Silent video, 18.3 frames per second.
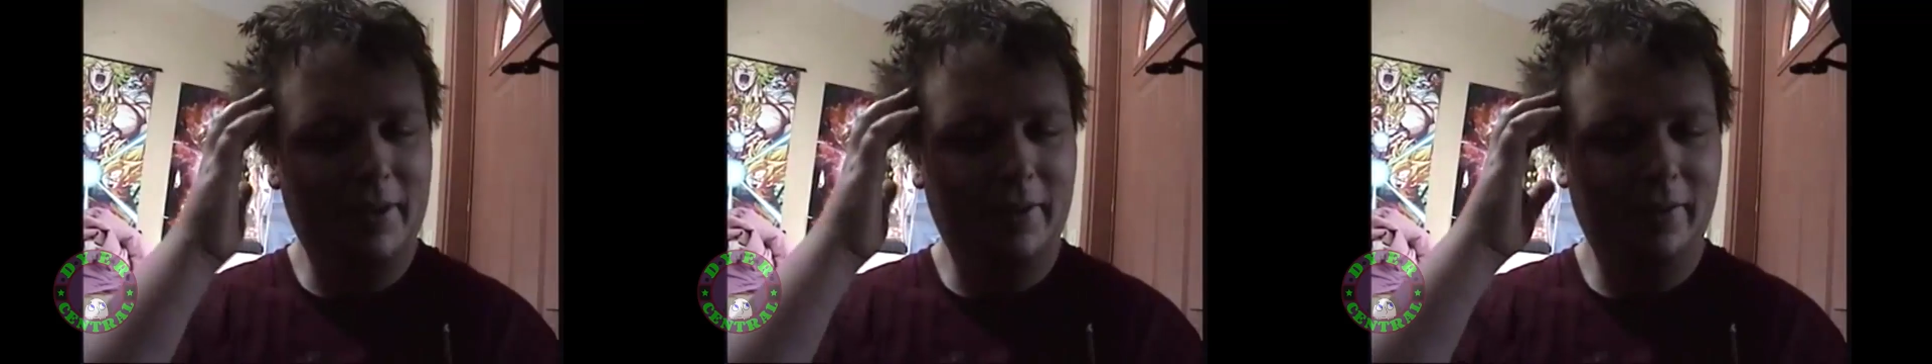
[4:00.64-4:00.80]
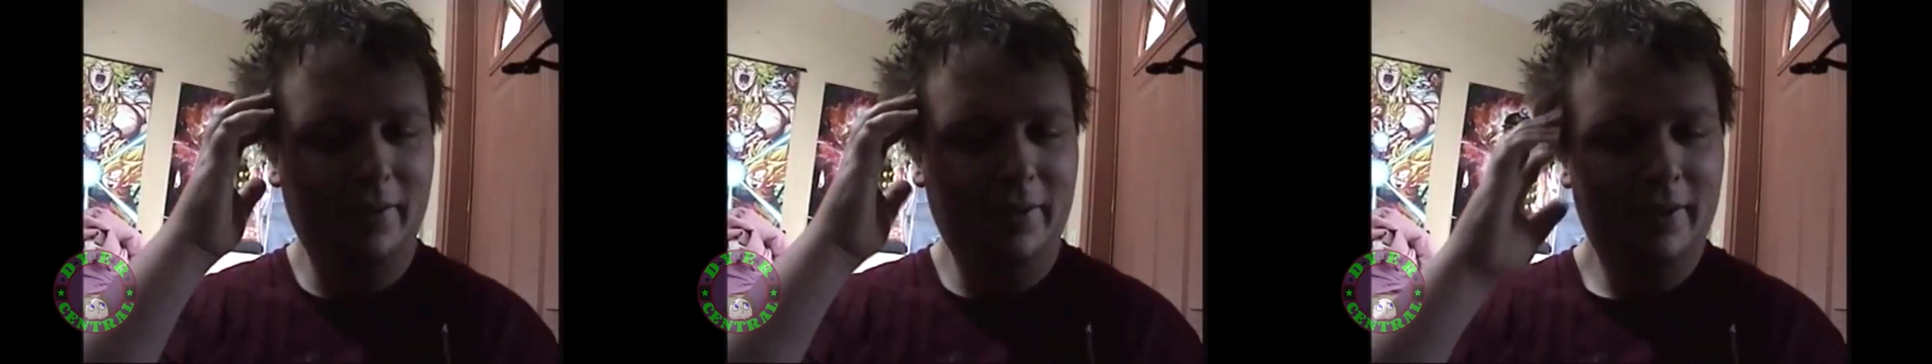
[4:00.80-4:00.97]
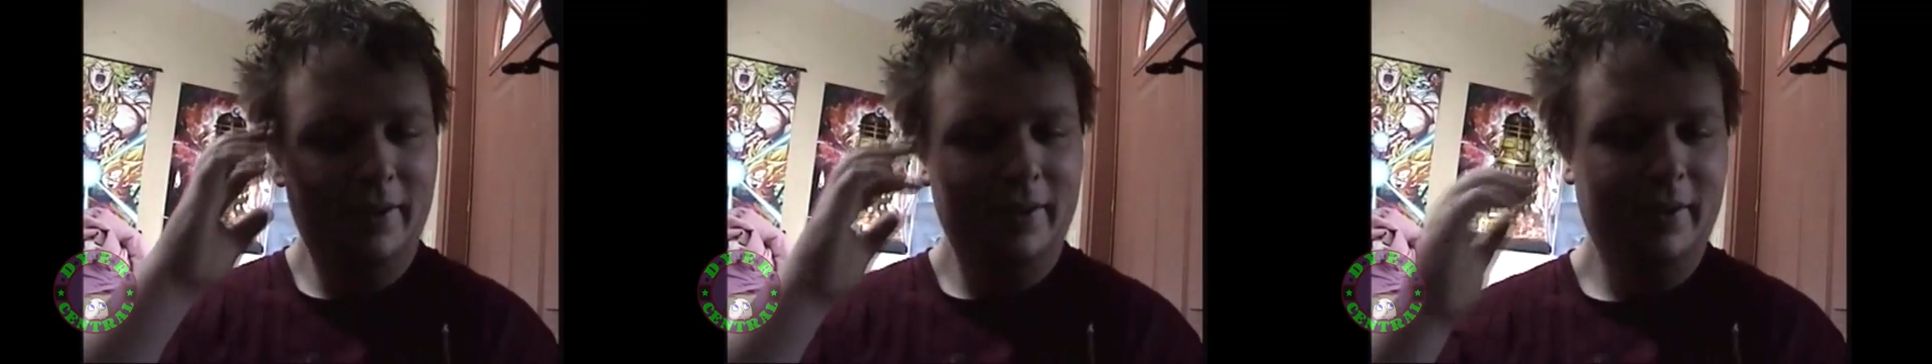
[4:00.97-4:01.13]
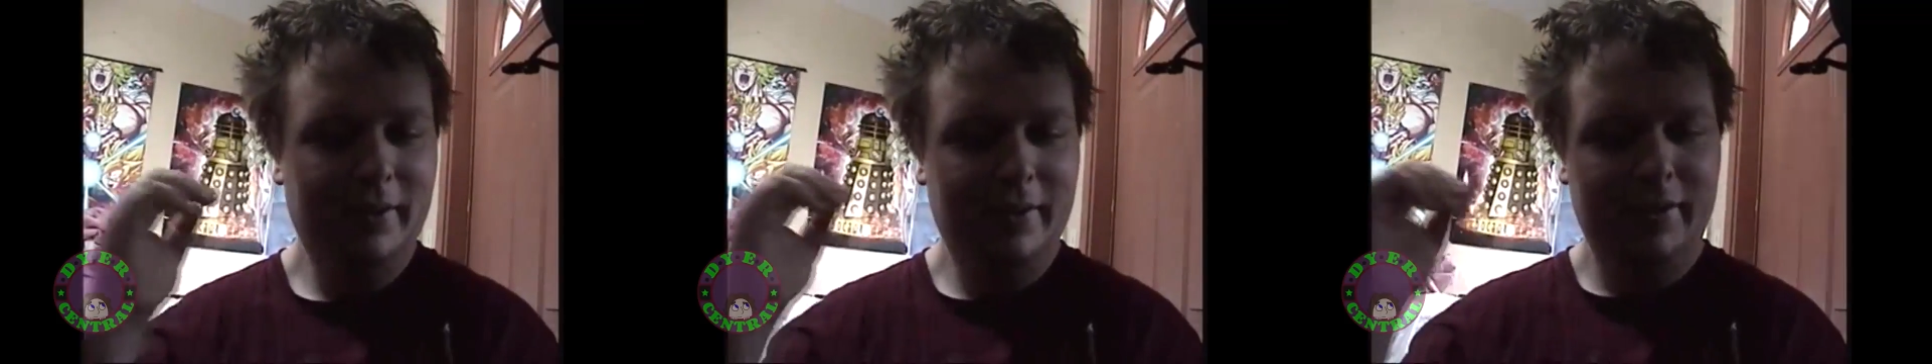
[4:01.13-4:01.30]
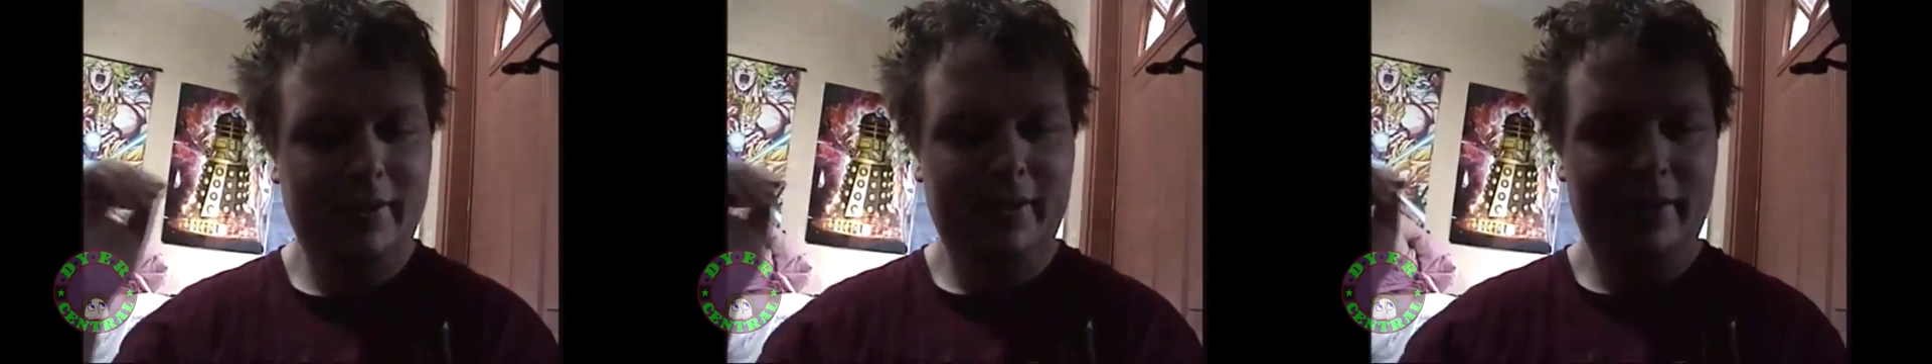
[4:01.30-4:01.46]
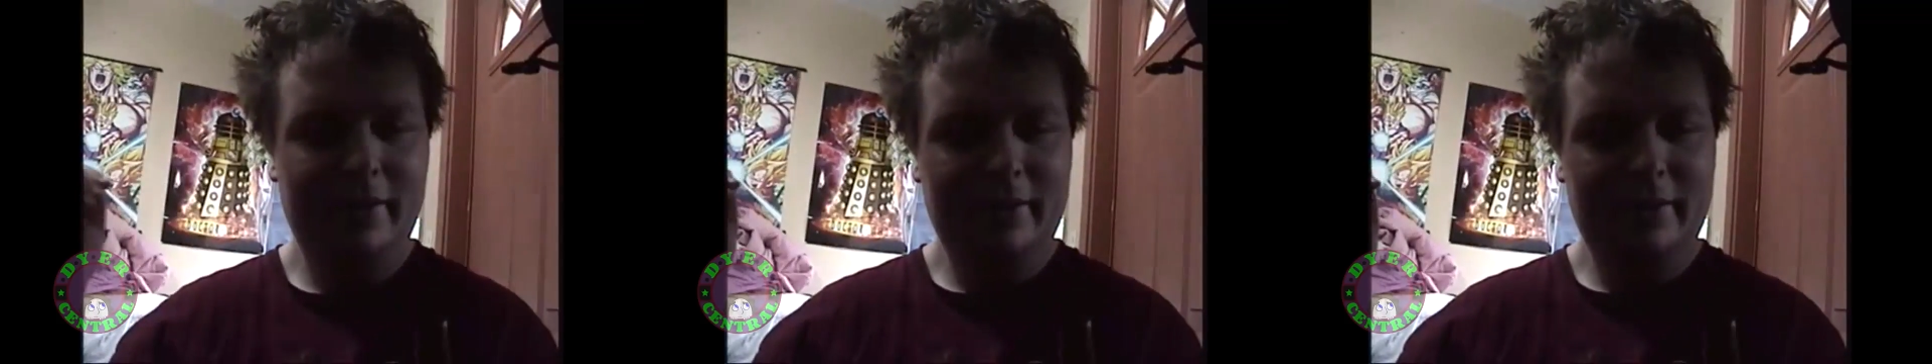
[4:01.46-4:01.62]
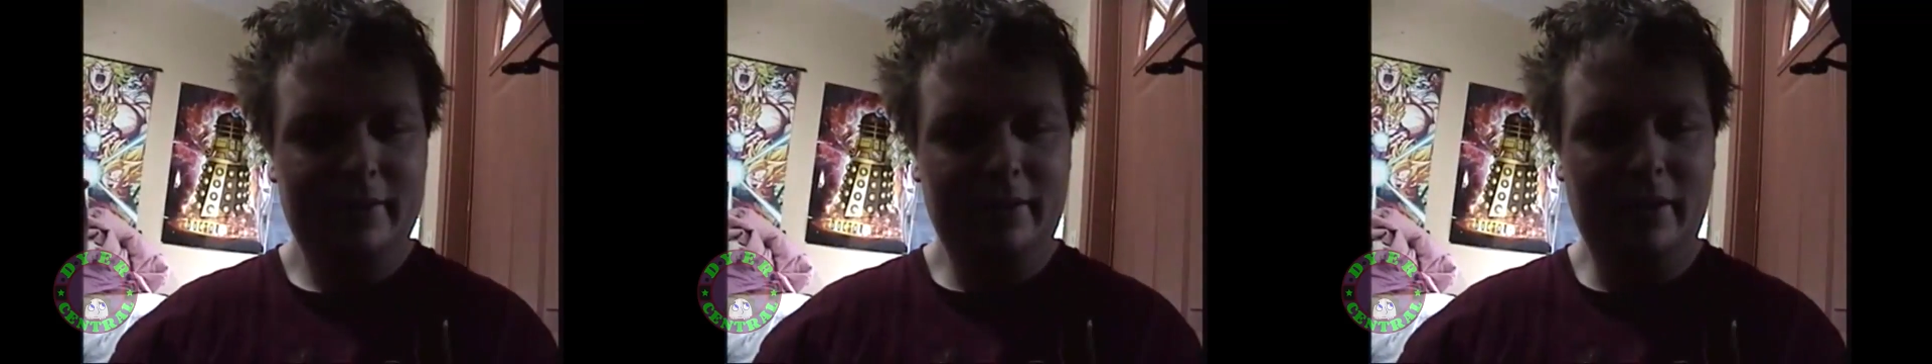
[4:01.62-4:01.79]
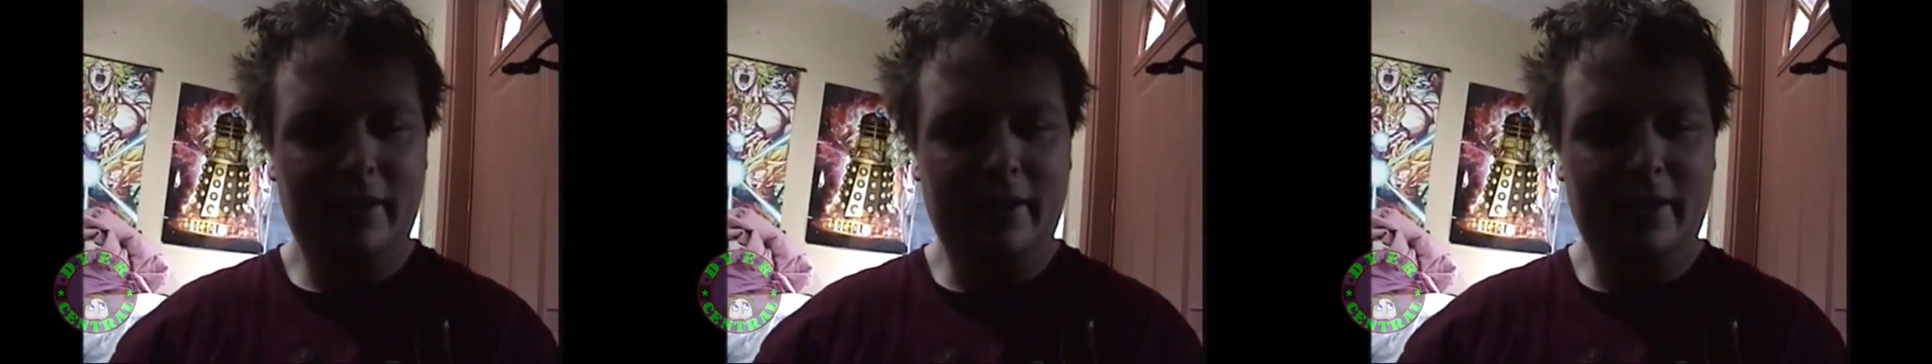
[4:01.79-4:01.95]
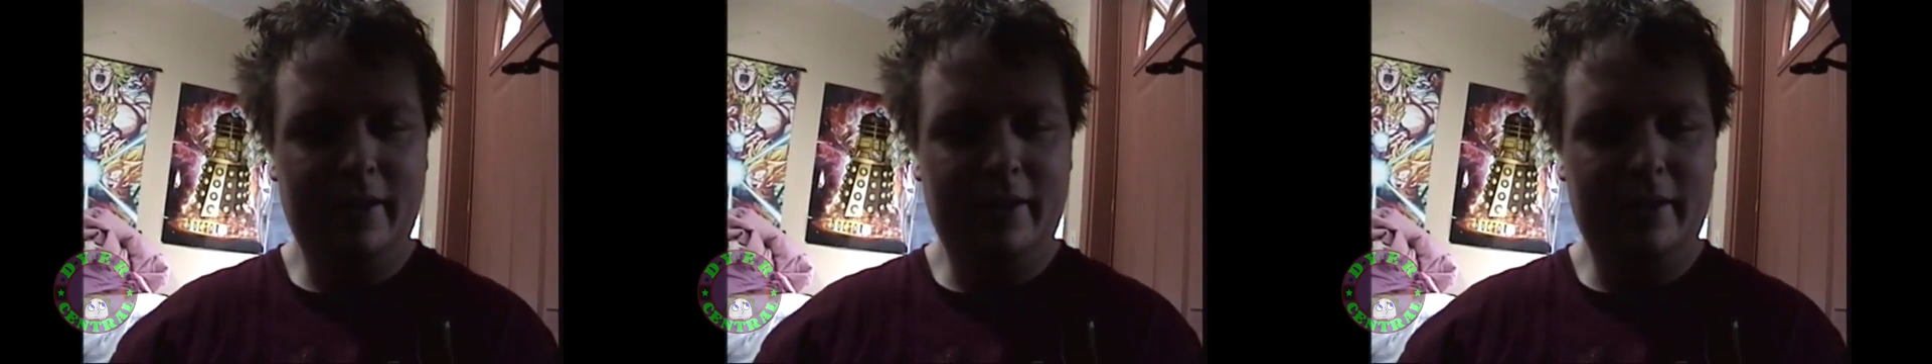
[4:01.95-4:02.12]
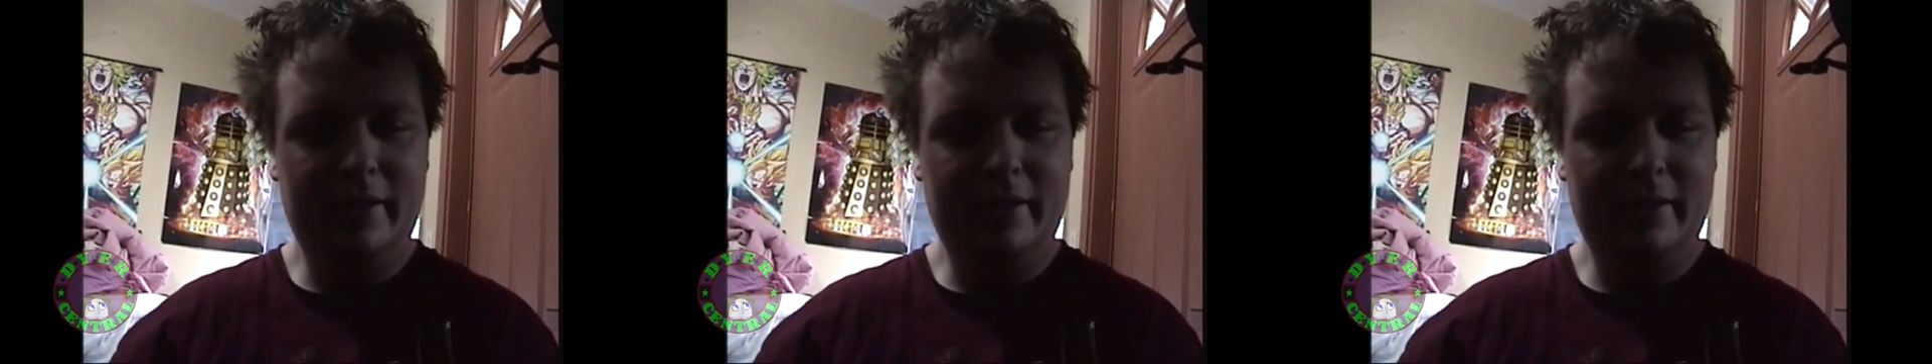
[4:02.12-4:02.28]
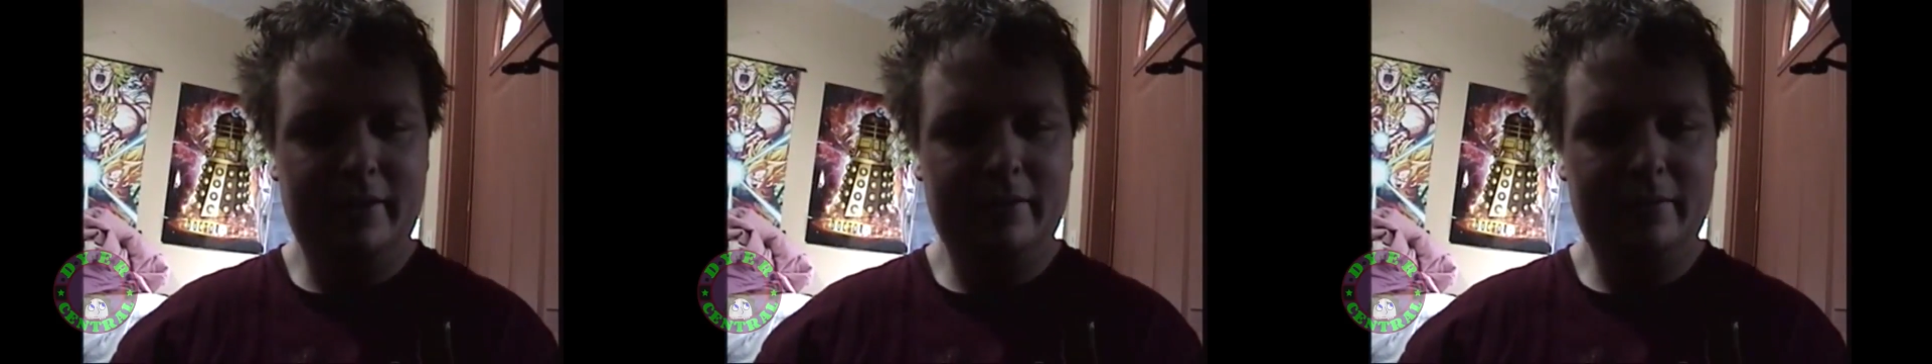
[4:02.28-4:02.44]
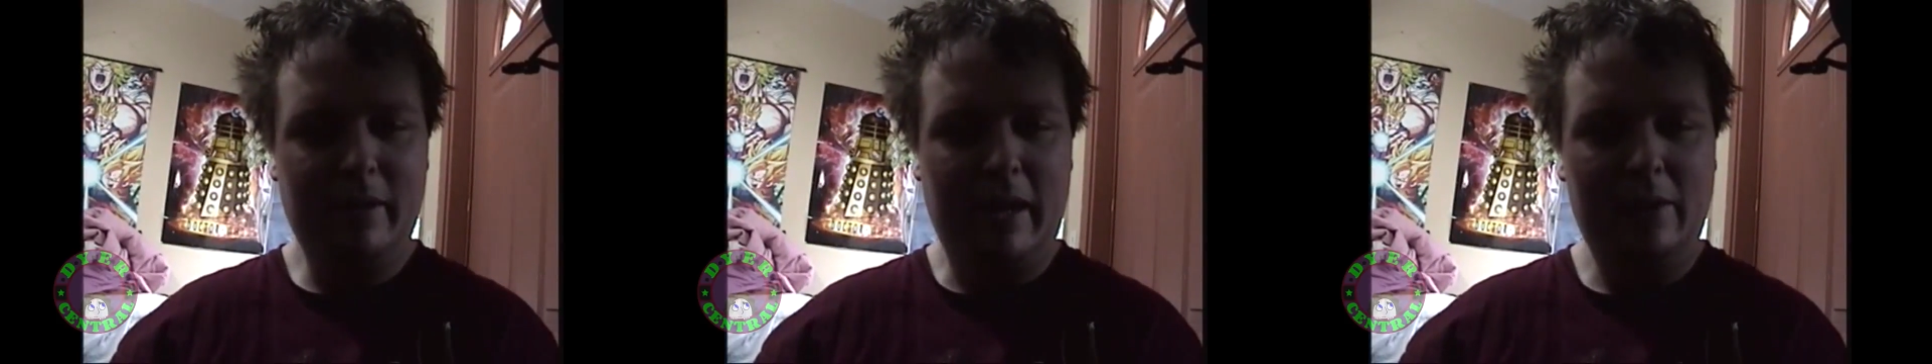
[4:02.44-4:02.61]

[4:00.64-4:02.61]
there. Like,